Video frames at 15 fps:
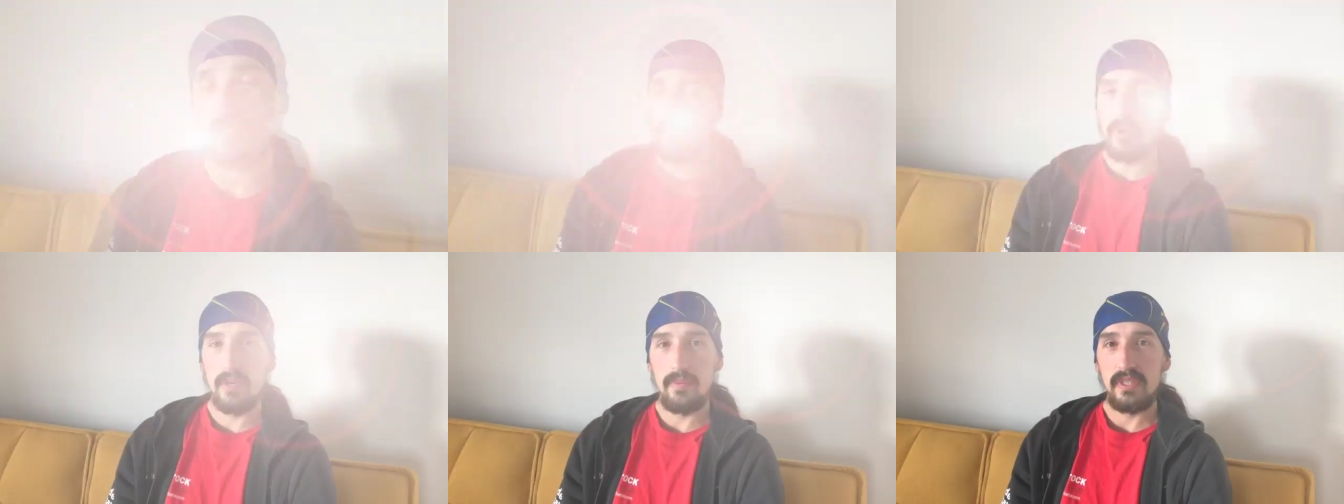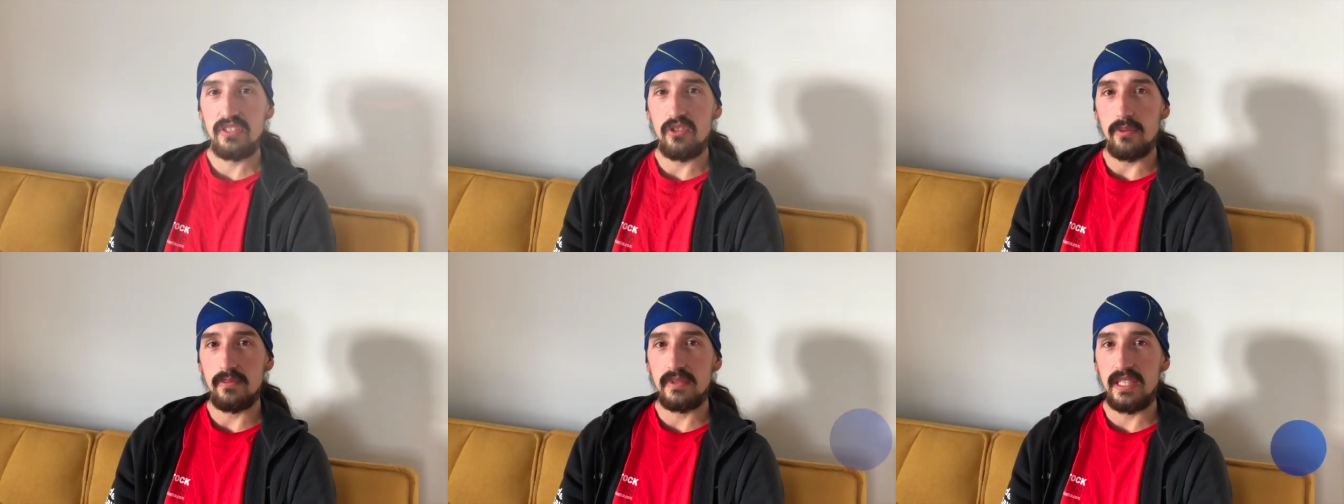One of my
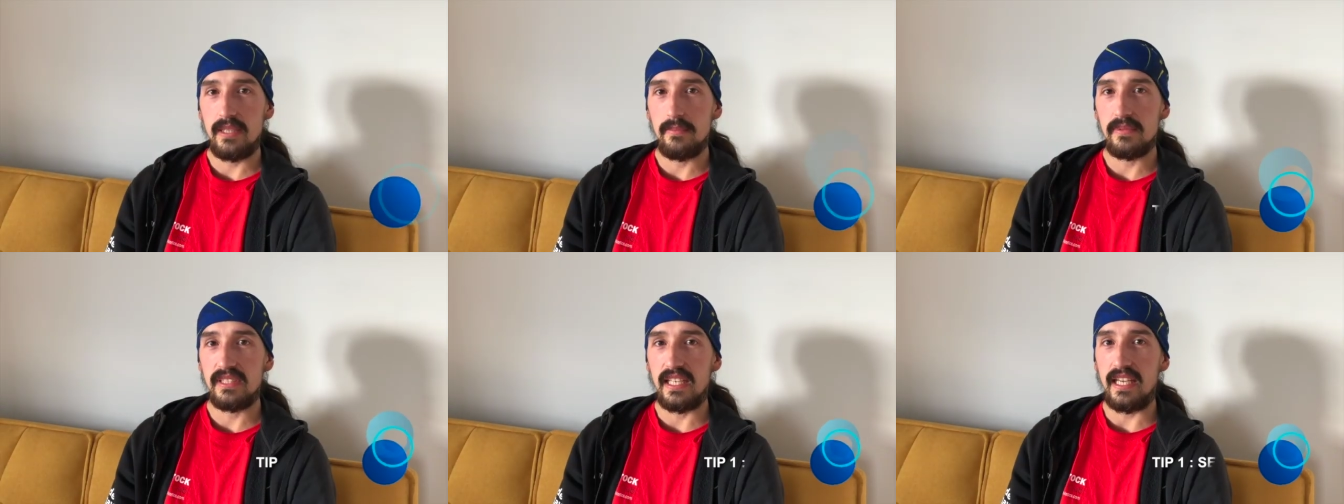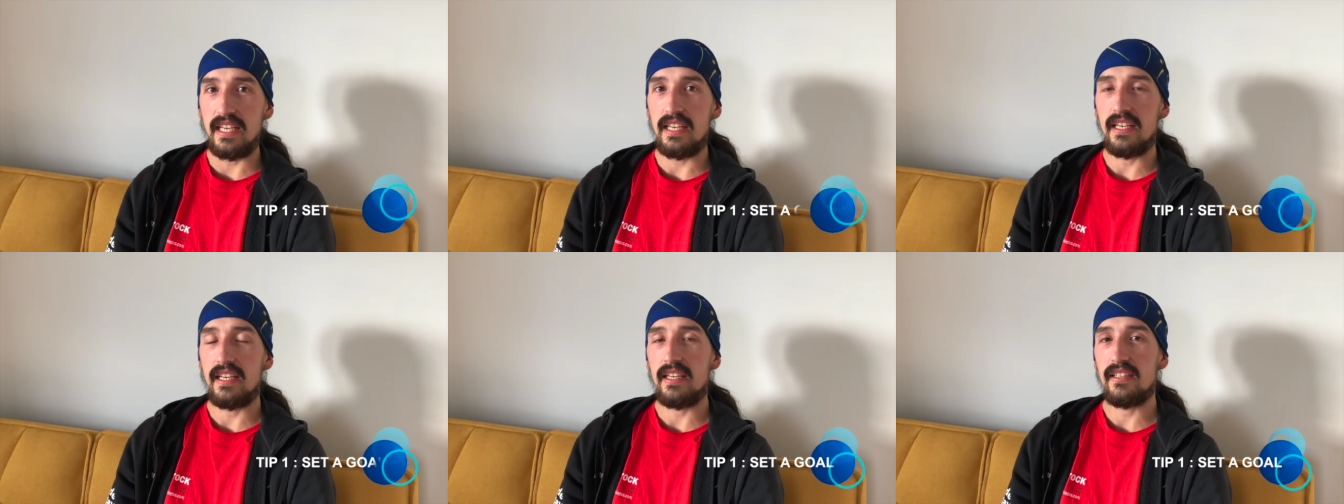top tips
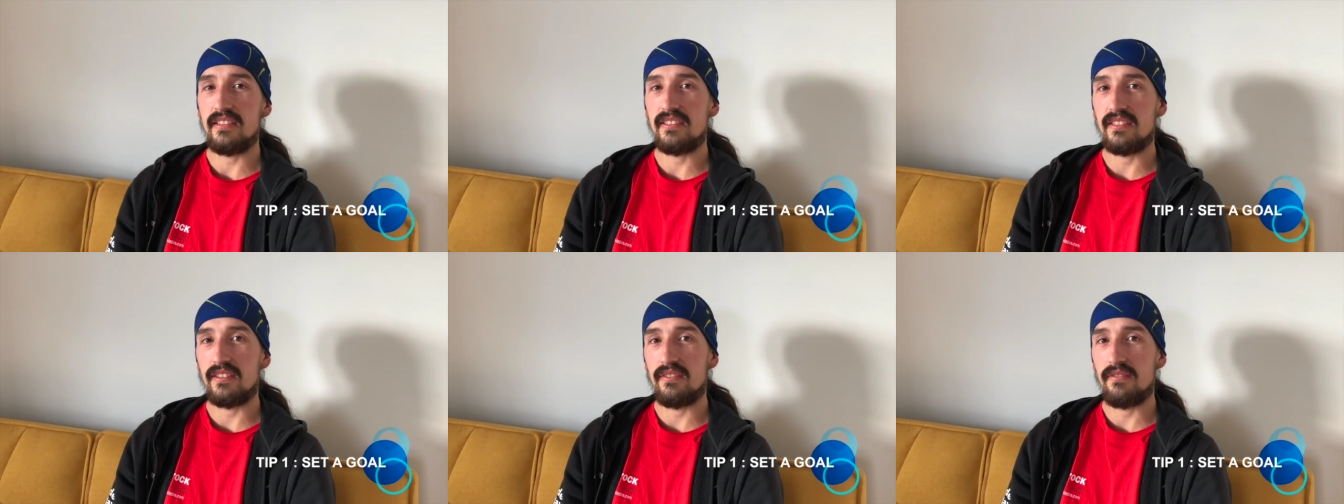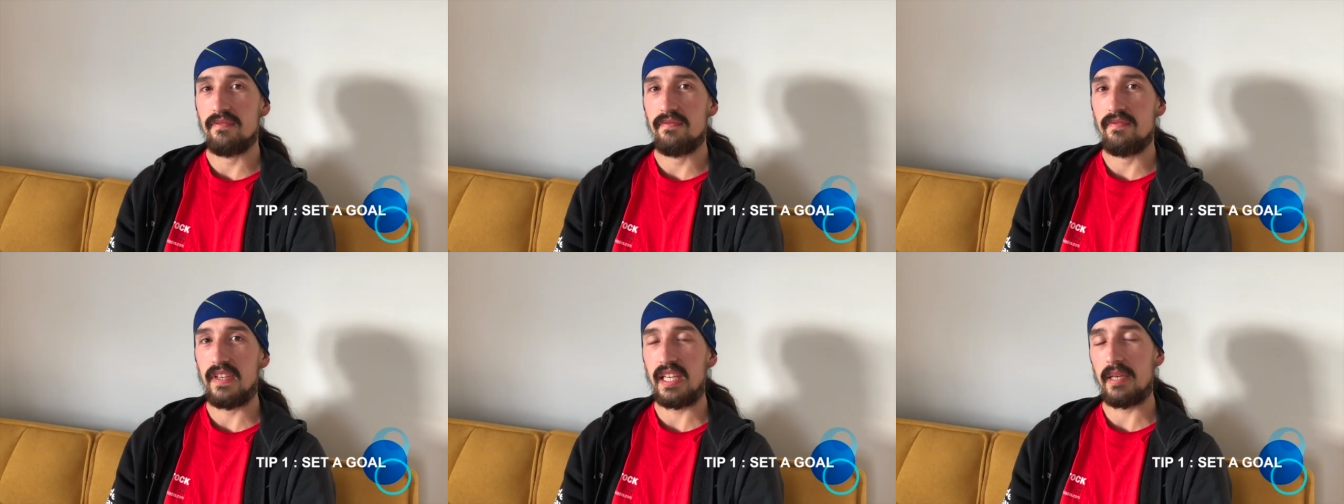is
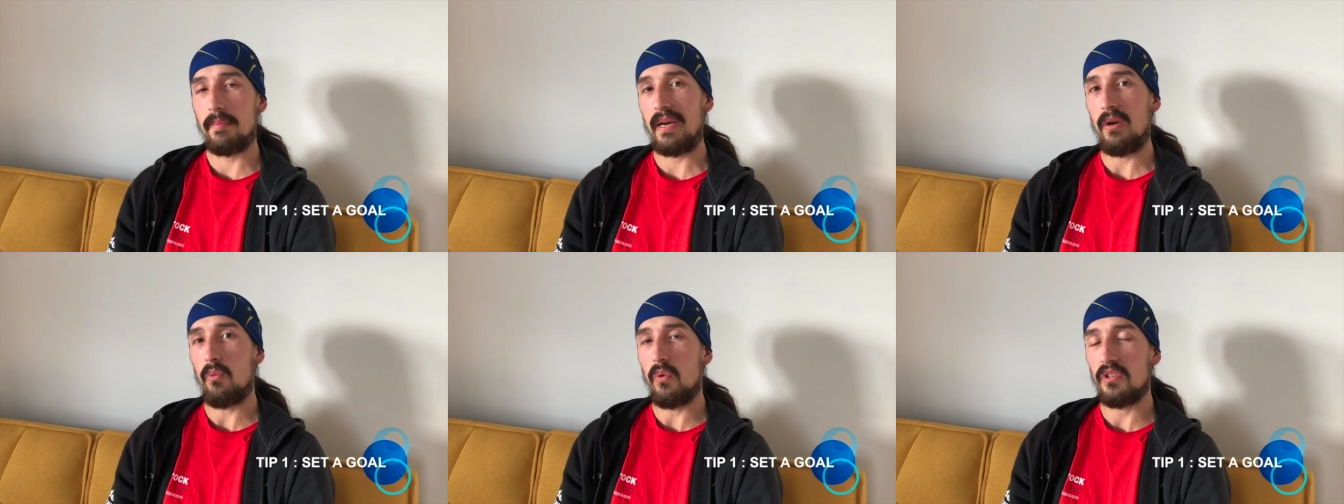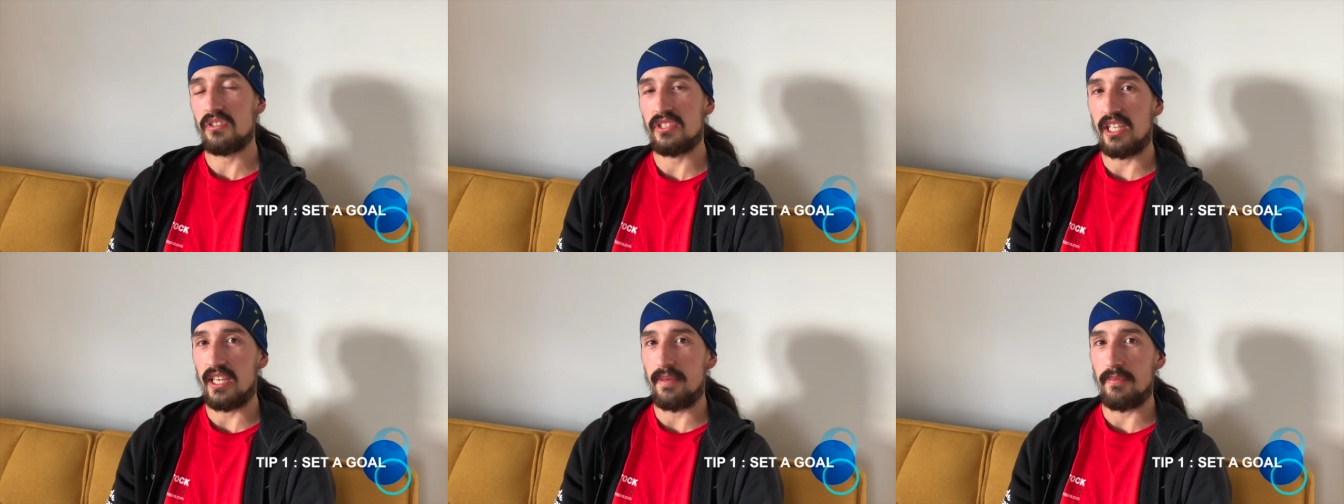think about what
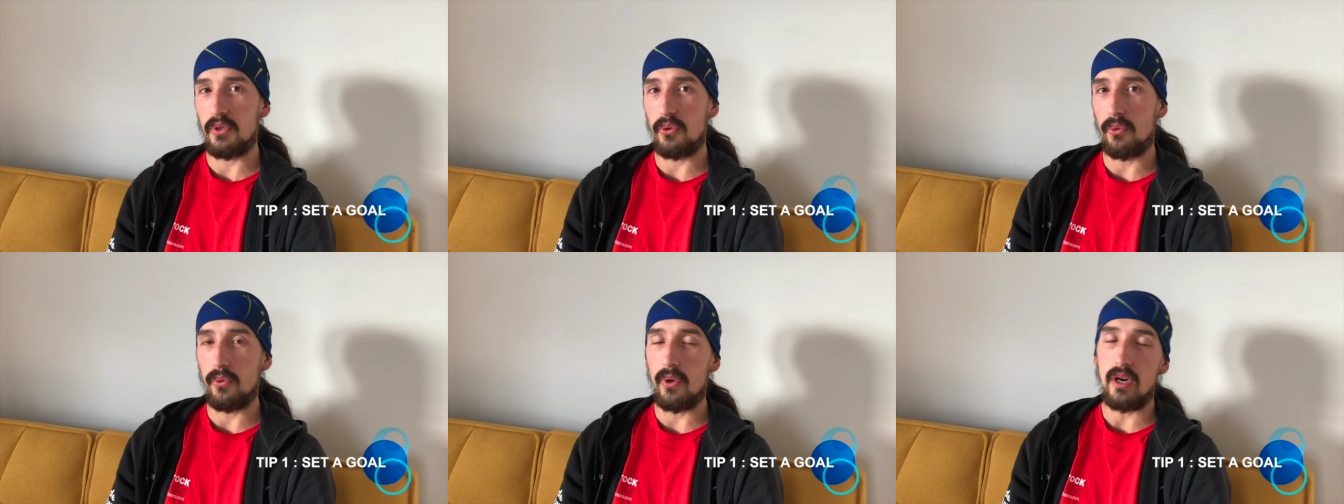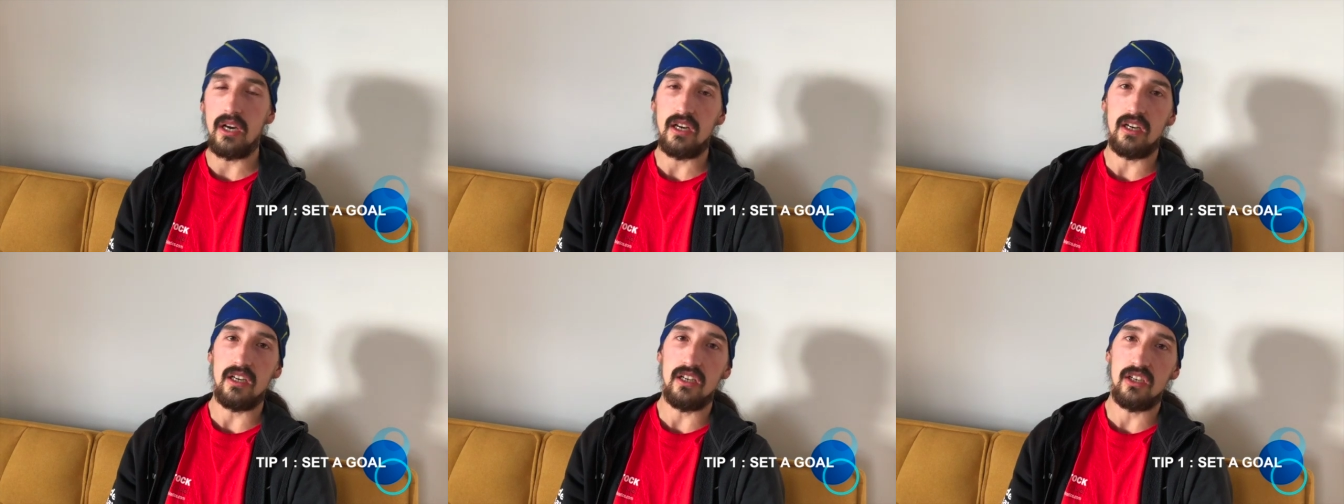time you
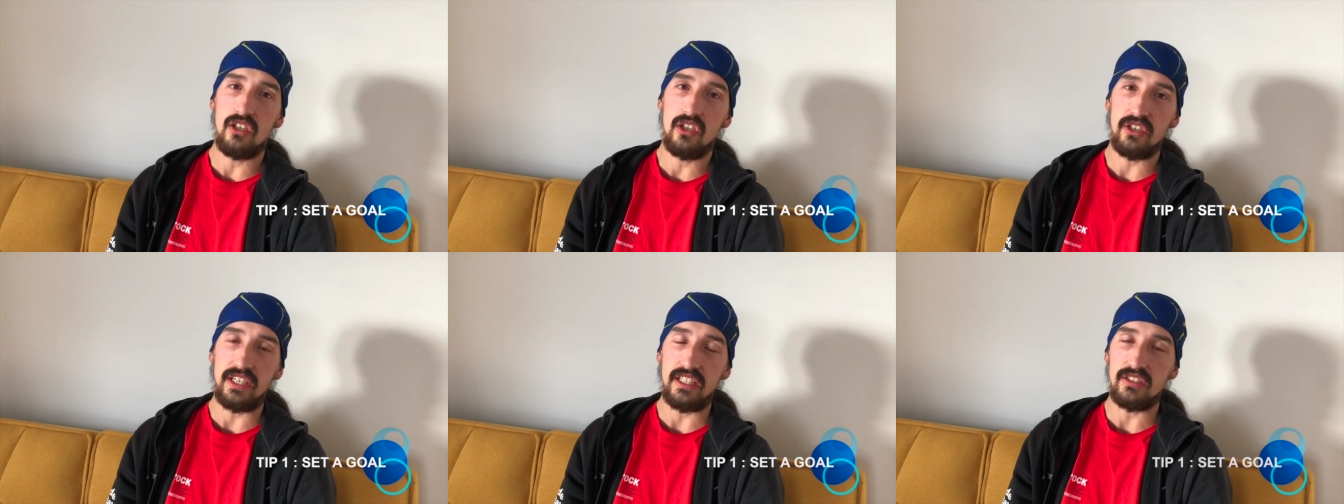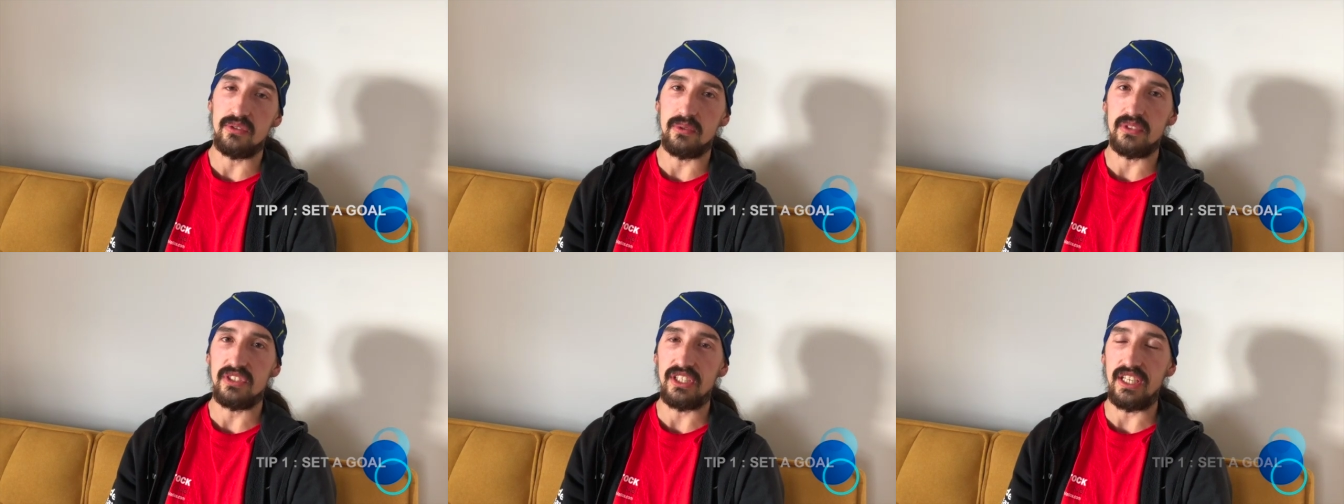are looking
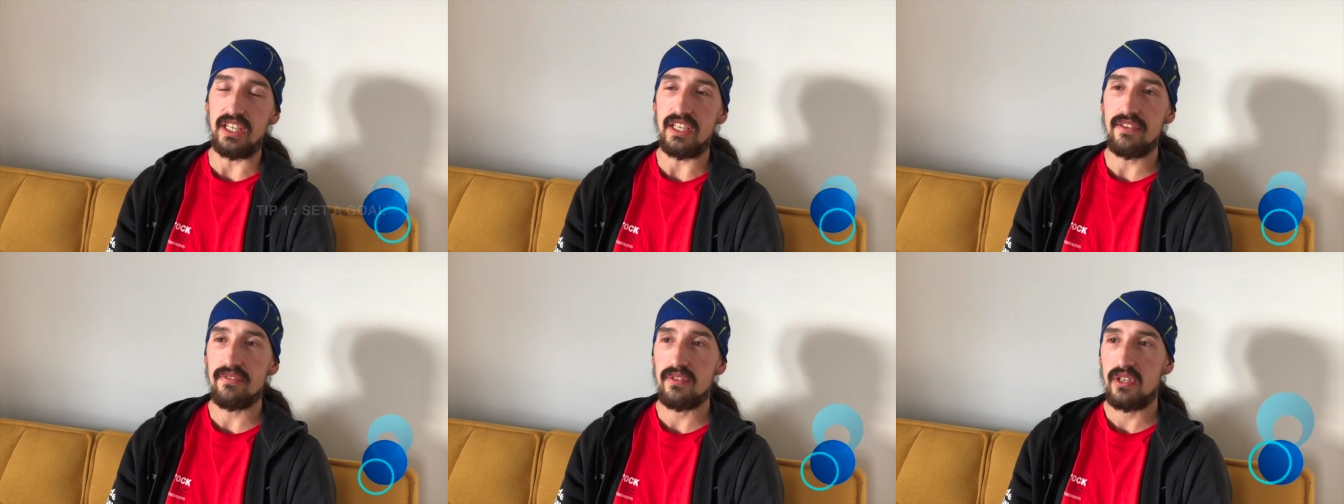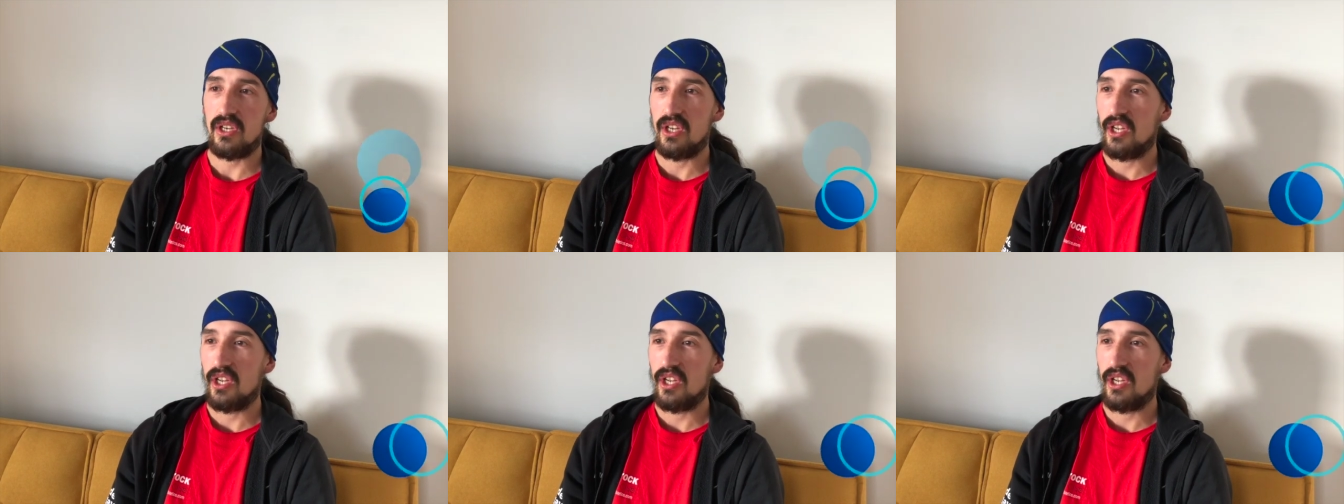to achieve,